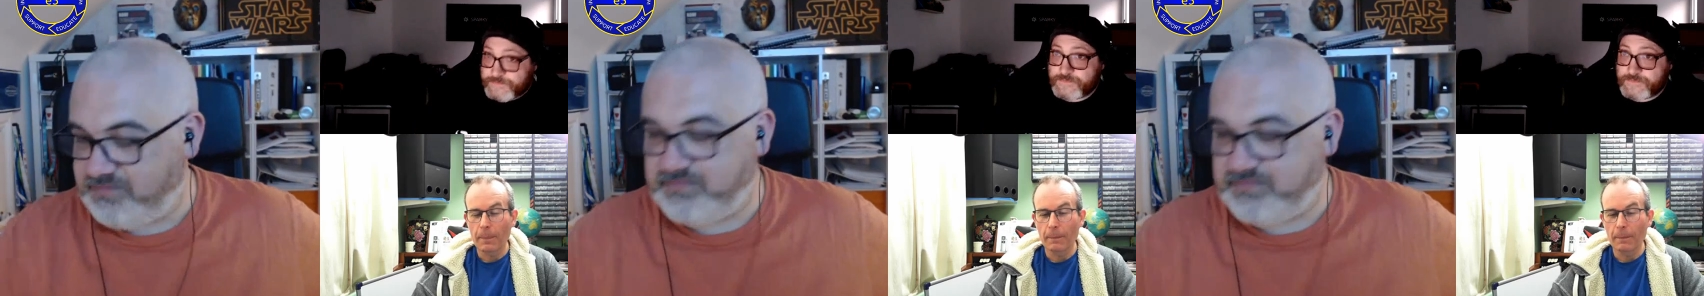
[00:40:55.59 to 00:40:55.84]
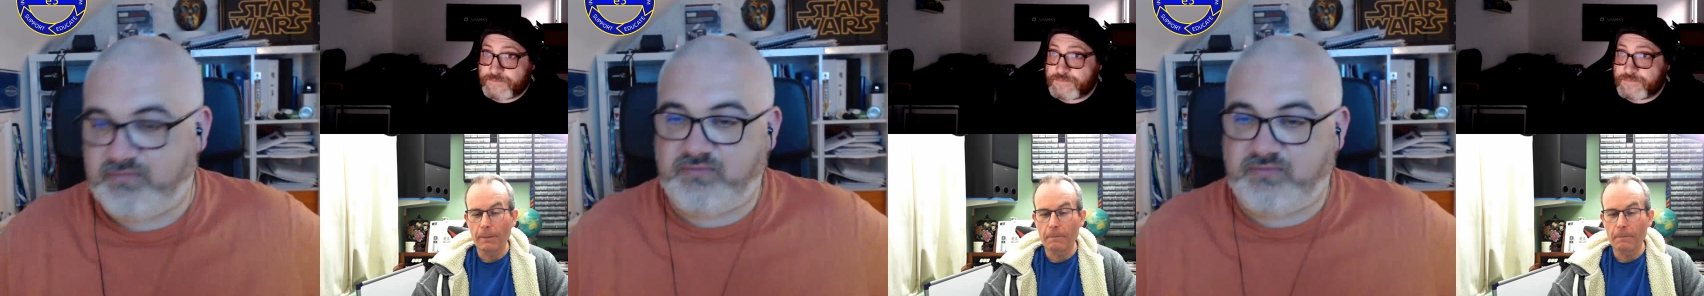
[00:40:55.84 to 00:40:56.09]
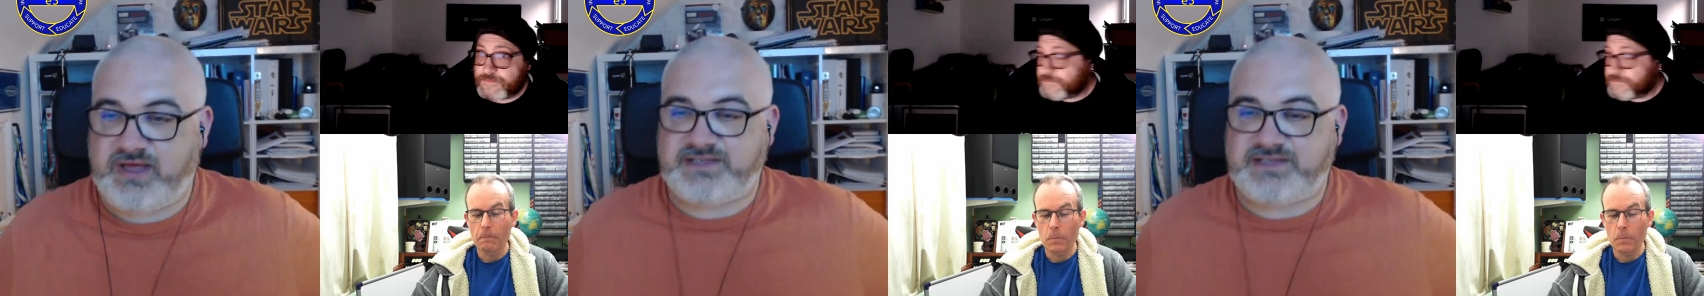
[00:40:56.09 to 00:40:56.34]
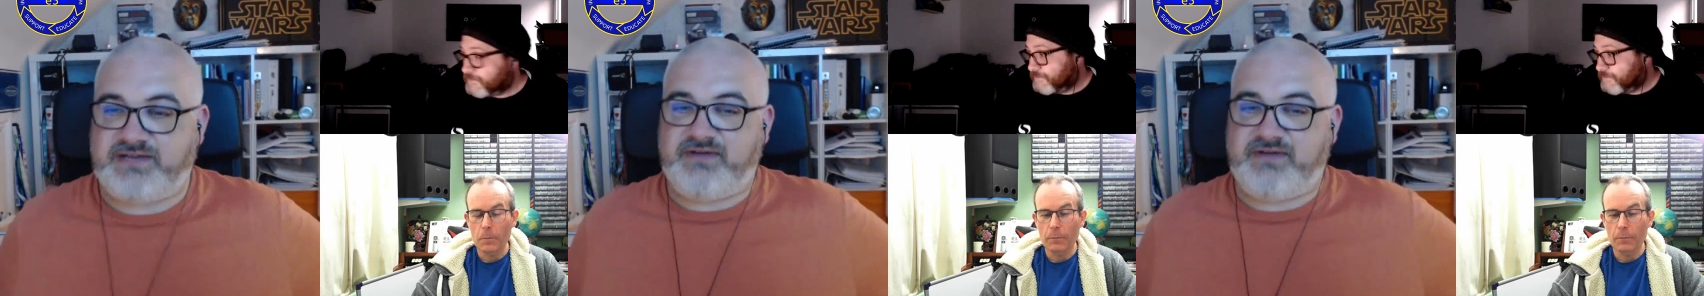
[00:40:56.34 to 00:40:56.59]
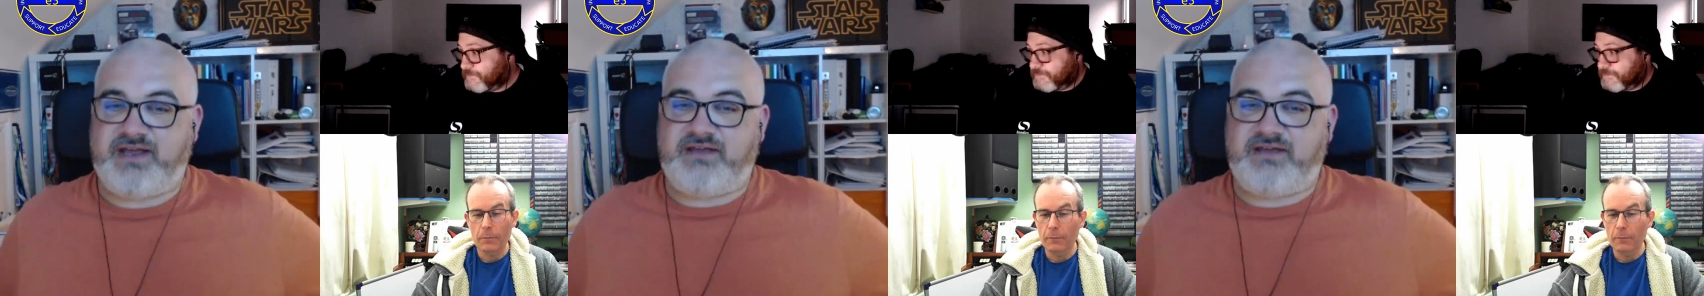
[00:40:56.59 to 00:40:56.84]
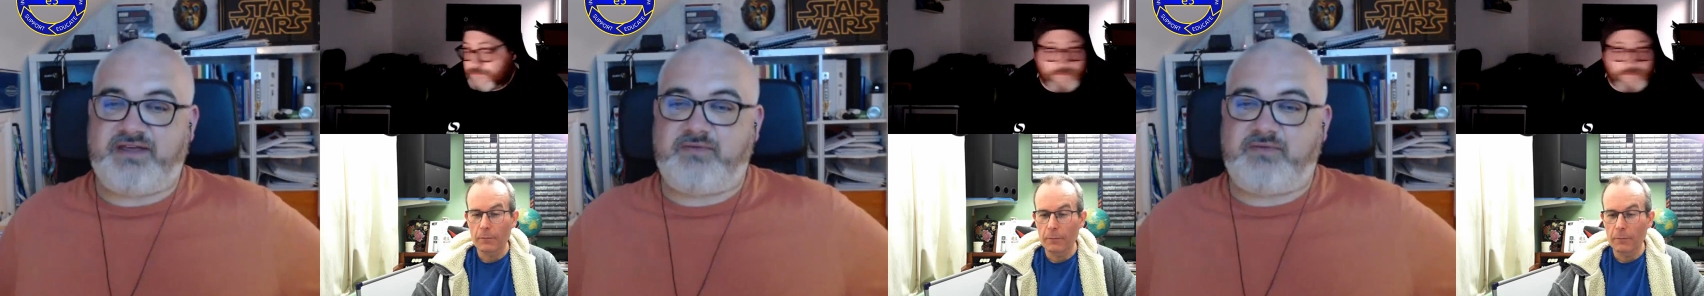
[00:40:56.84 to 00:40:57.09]
Speaker 1: Um, that's it
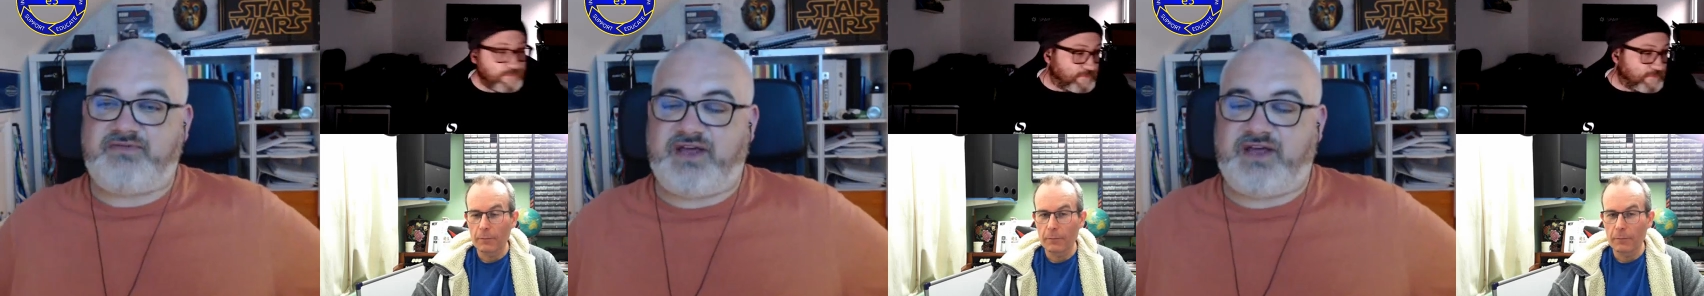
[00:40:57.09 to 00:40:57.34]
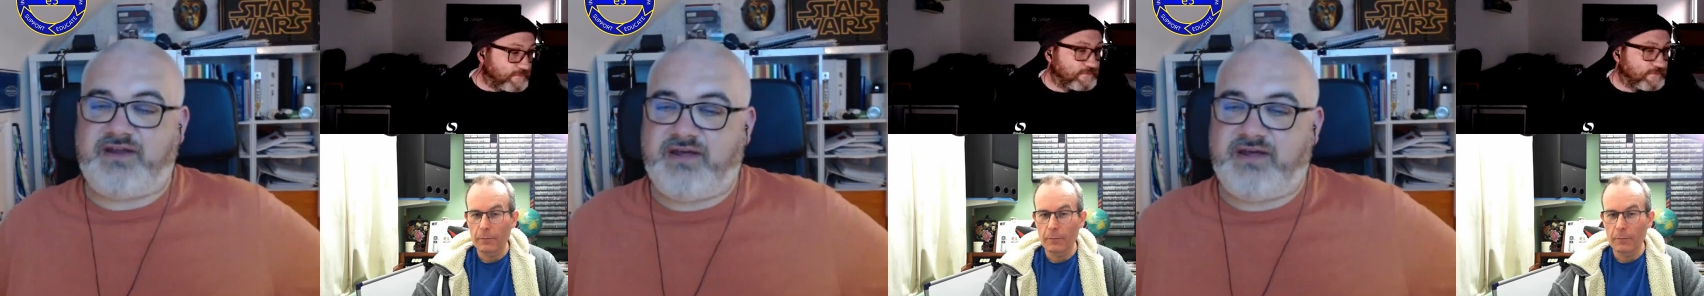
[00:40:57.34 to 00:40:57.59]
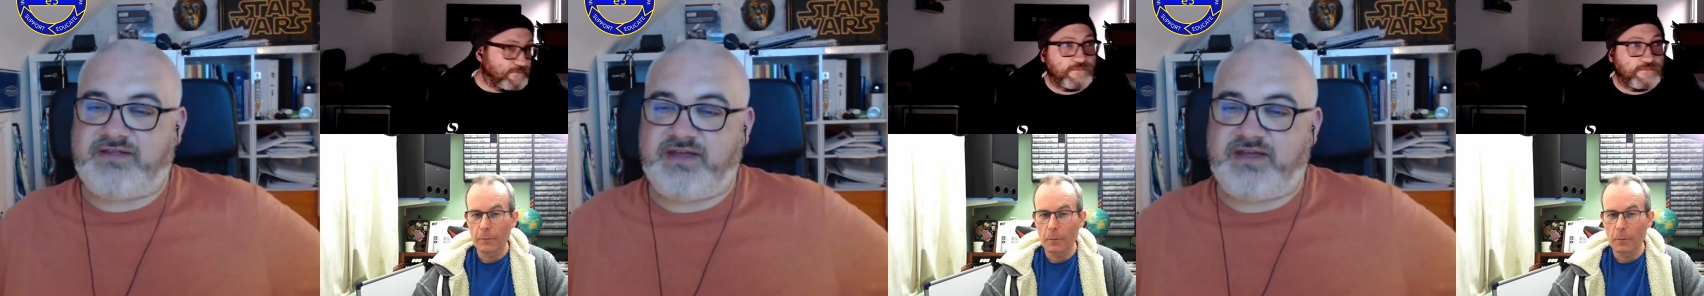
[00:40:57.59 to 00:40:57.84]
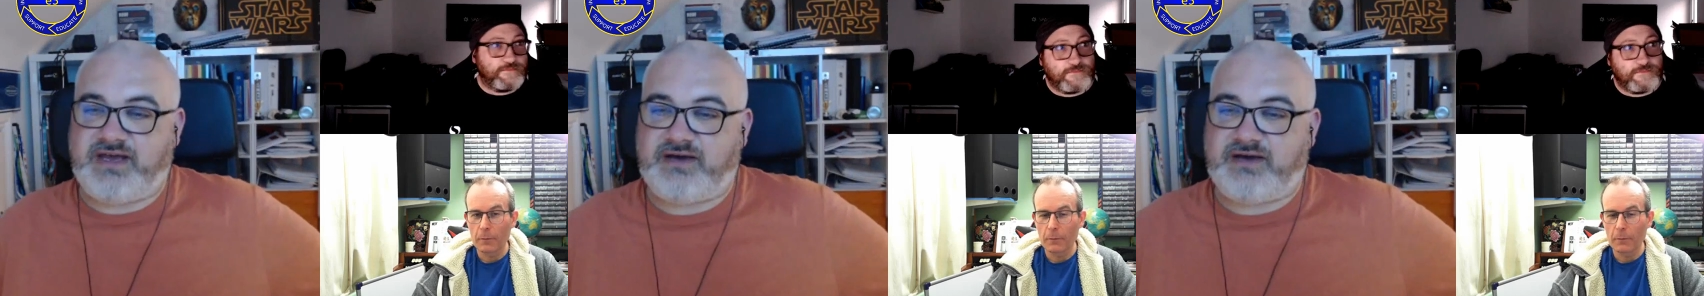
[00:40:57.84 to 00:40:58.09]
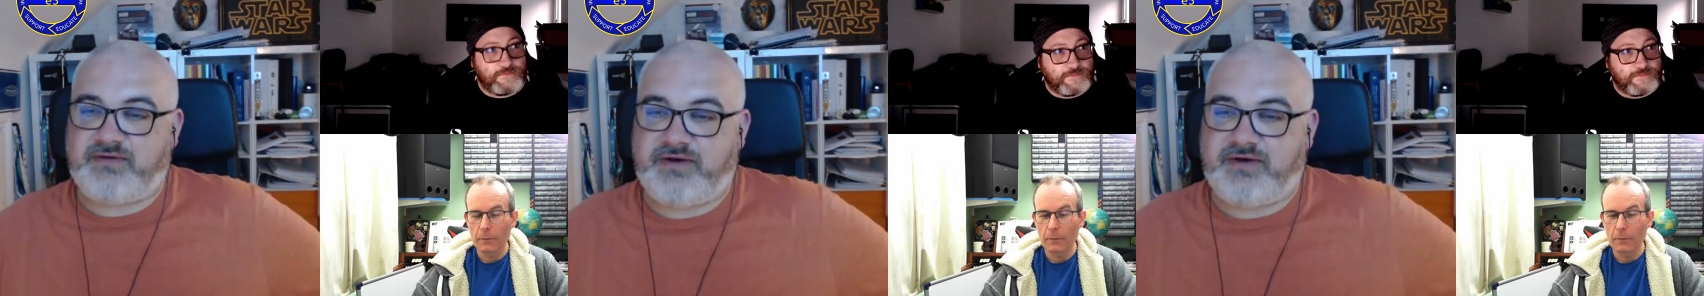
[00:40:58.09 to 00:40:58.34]
really. I think we've done Earthing now.